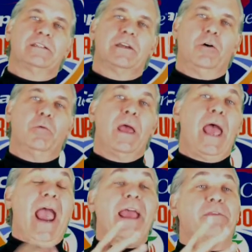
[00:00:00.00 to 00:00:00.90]
So,
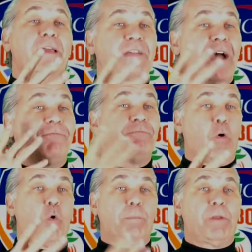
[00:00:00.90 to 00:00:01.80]
and they've got
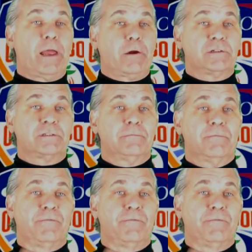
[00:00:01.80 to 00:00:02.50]
4 players